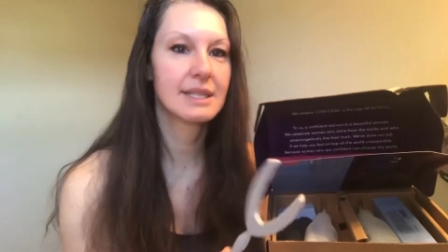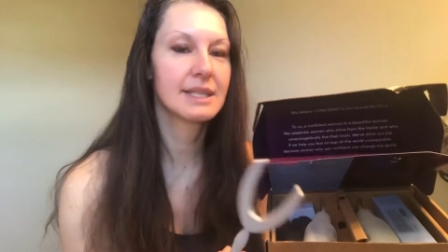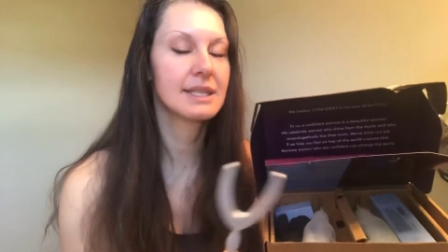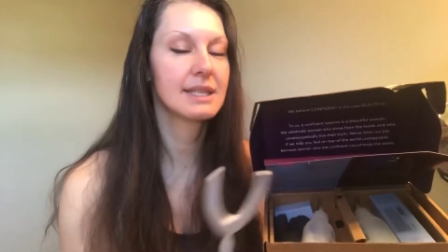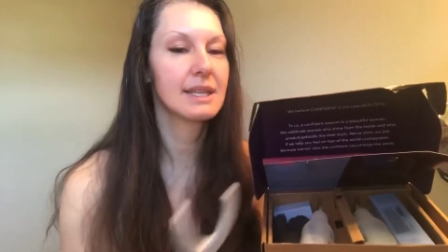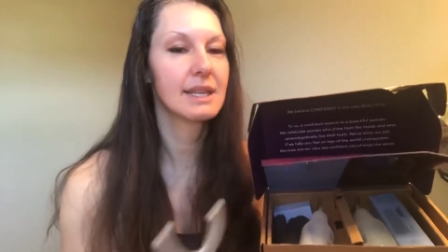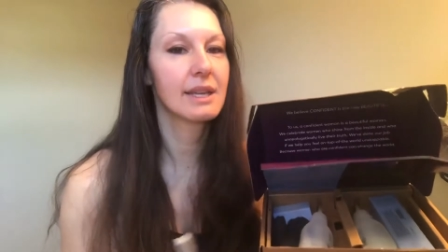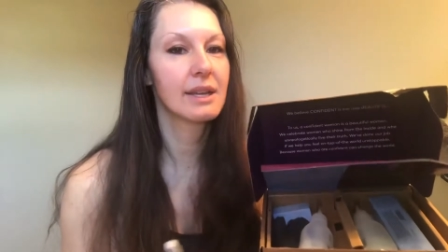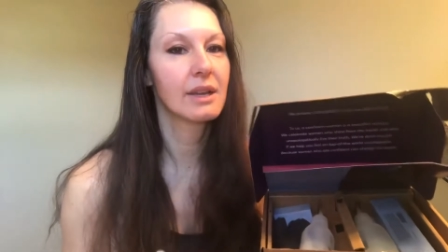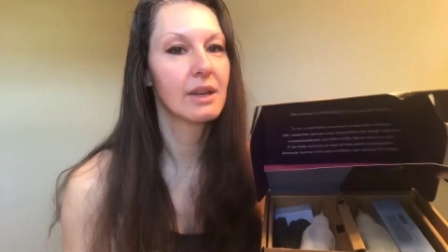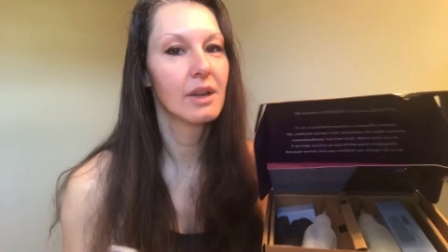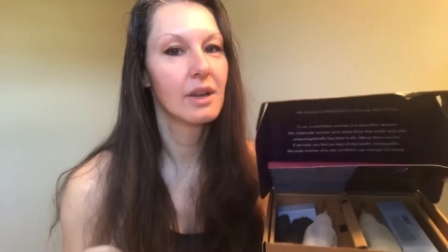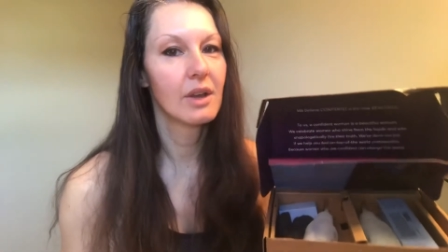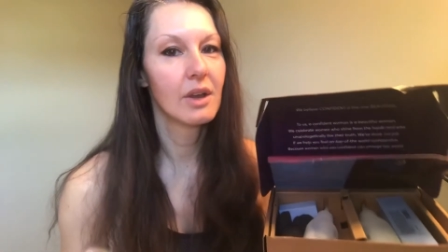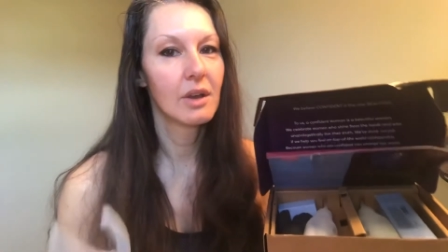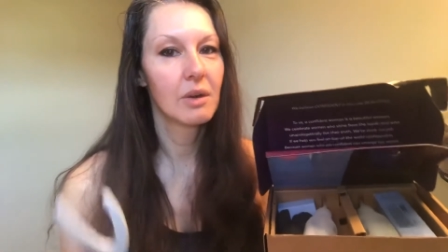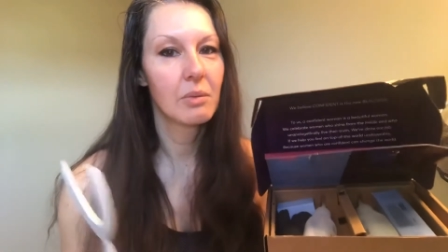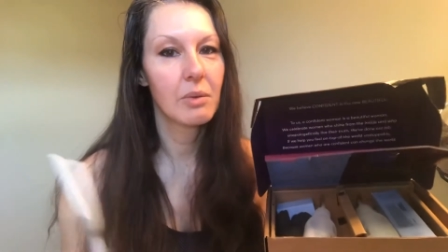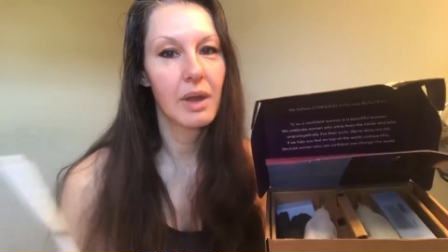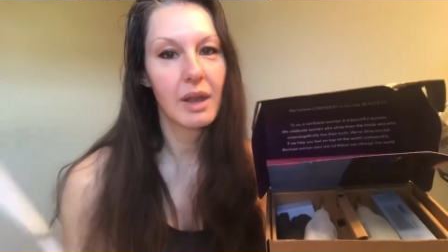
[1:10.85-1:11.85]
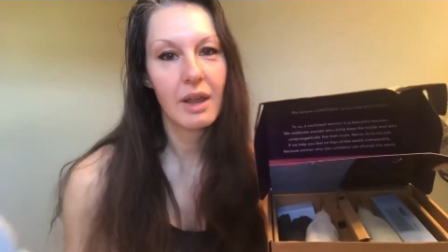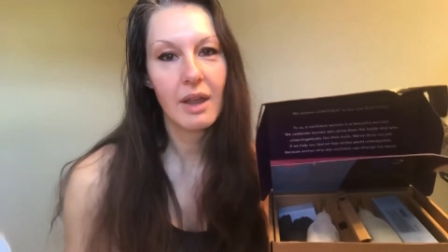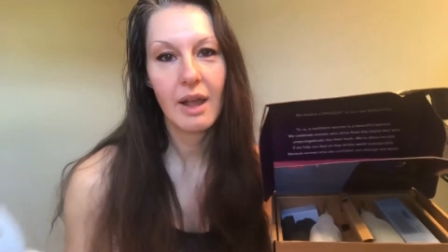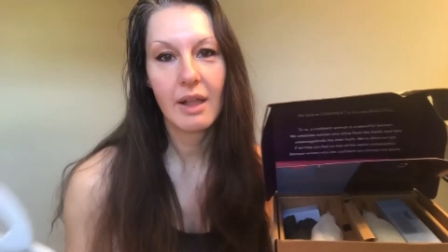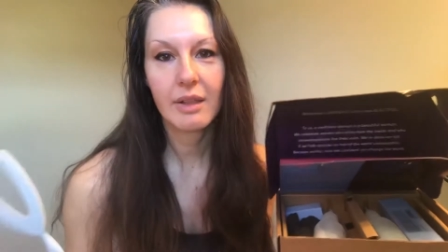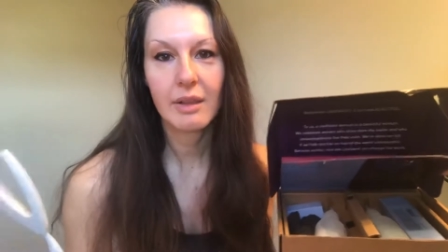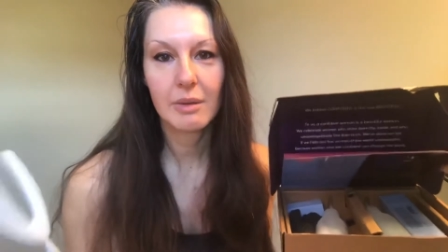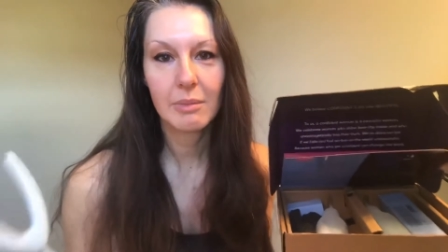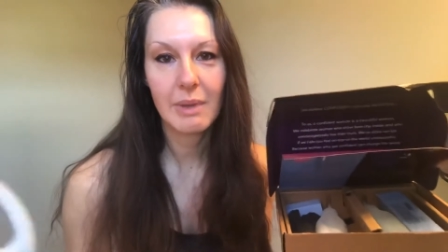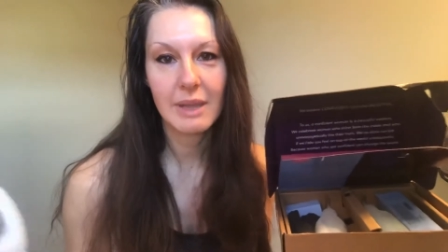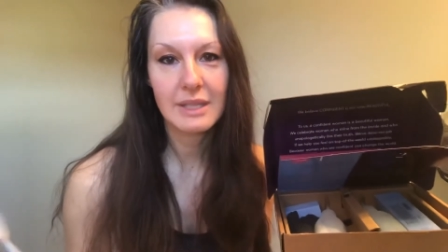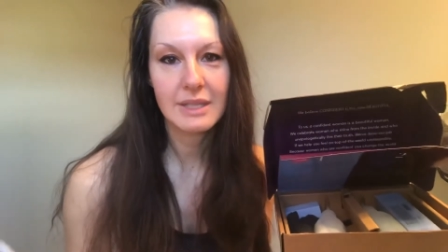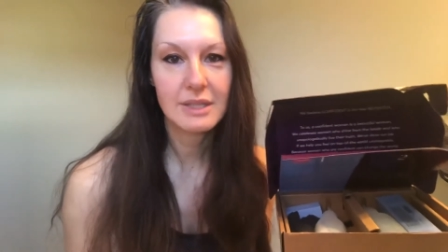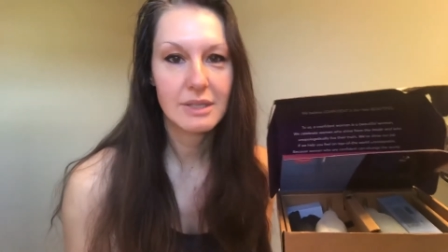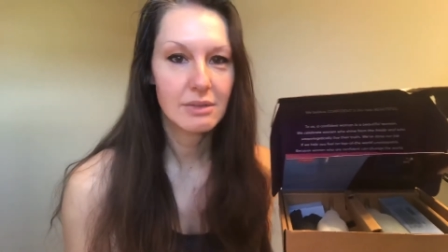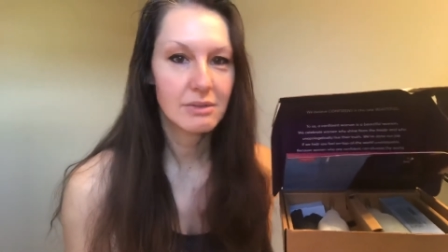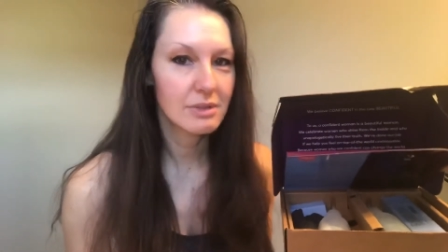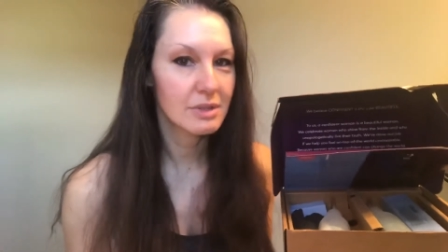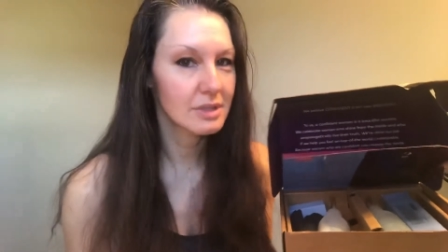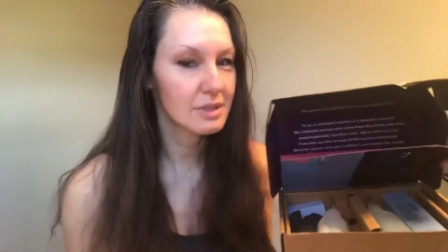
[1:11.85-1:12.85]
see what color best suits